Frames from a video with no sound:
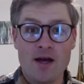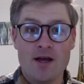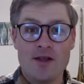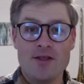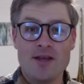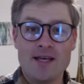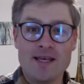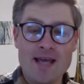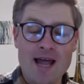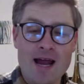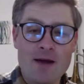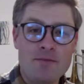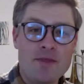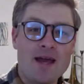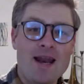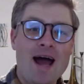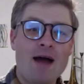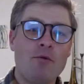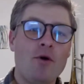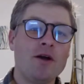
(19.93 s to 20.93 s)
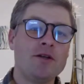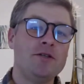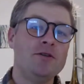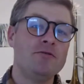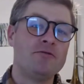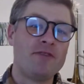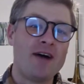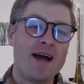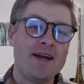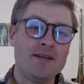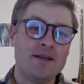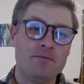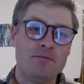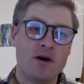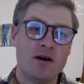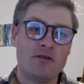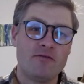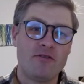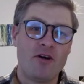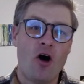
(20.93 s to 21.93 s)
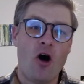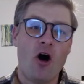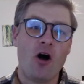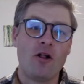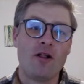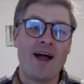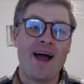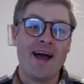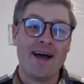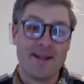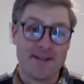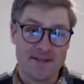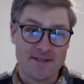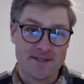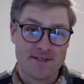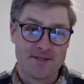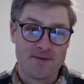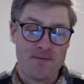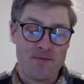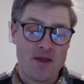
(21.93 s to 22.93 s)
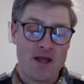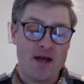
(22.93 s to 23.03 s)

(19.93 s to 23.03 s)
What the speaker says: the game that I want to find above all else.